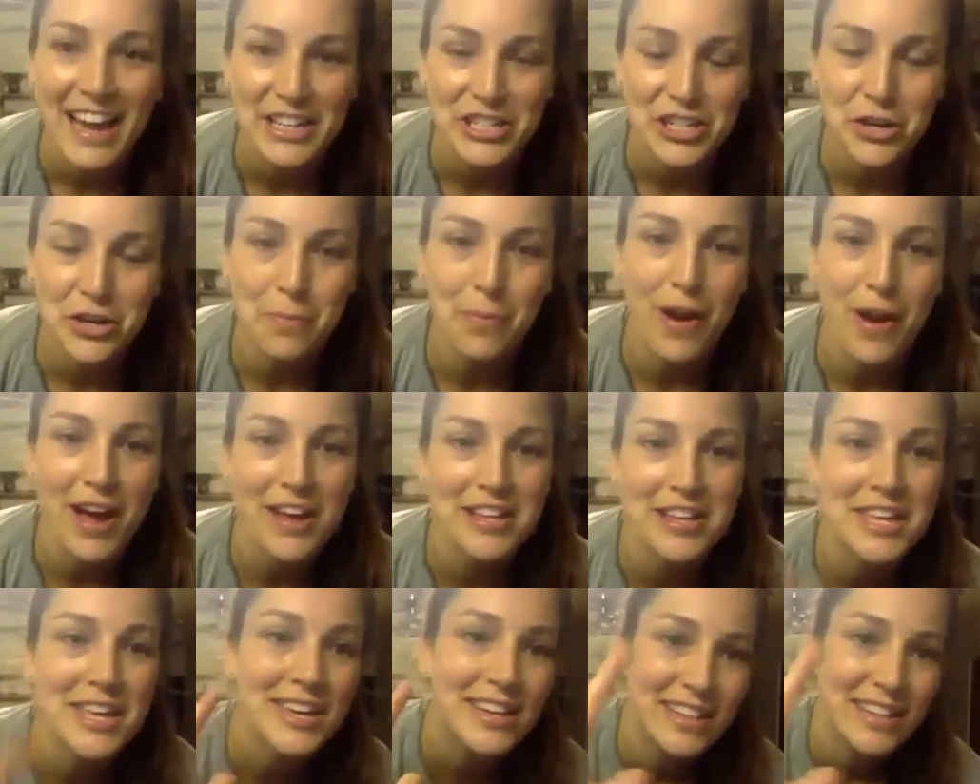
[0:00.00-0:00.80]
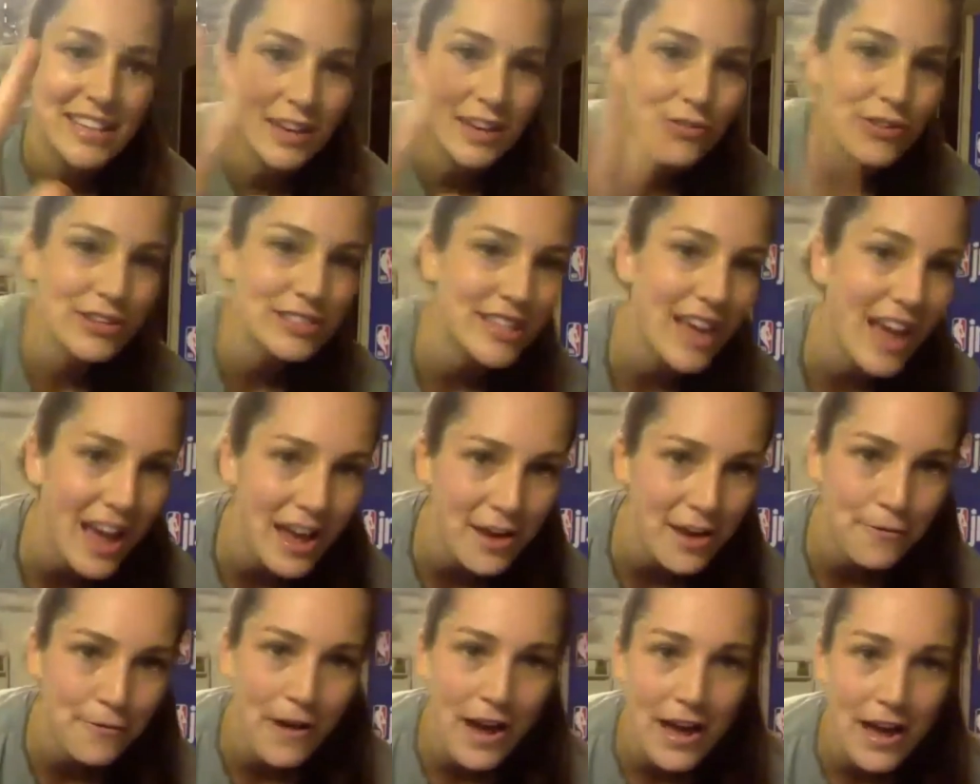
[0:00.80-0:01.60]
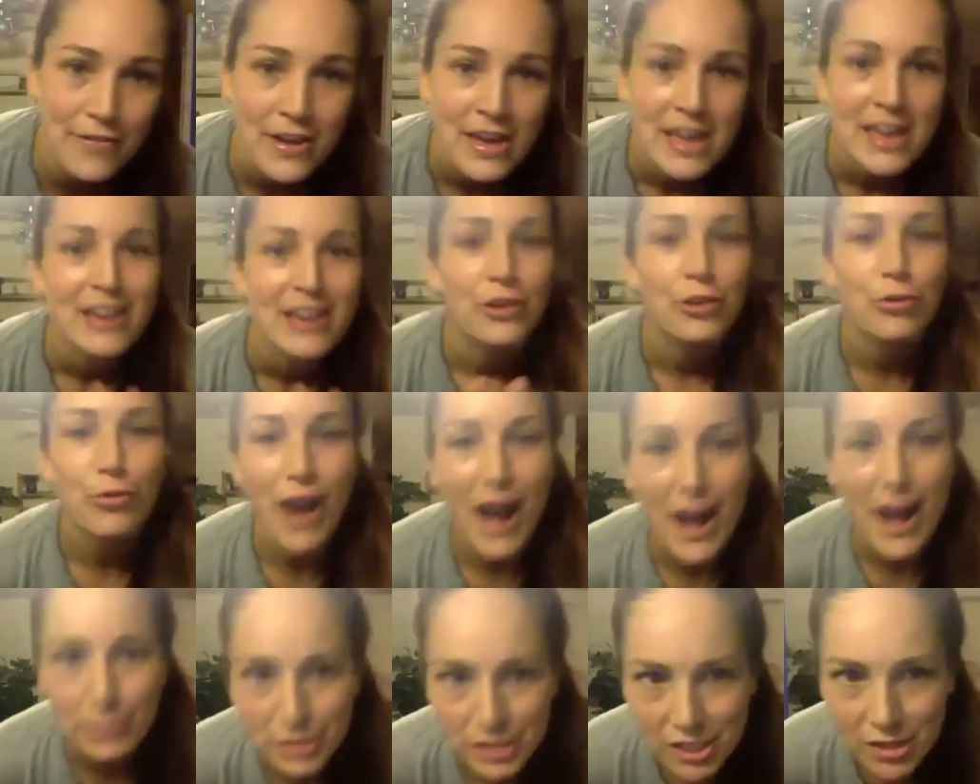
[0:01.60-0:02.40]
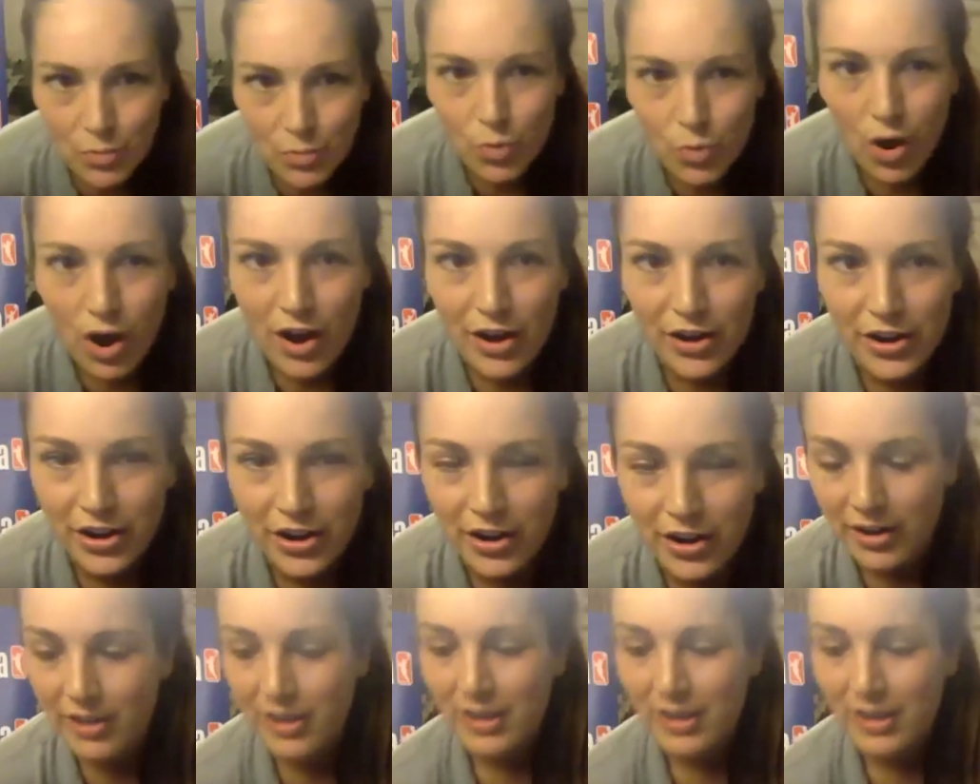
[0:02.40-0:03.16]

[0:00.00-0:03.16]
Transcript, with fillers: catch your breath. Give us a high five. Grab some water.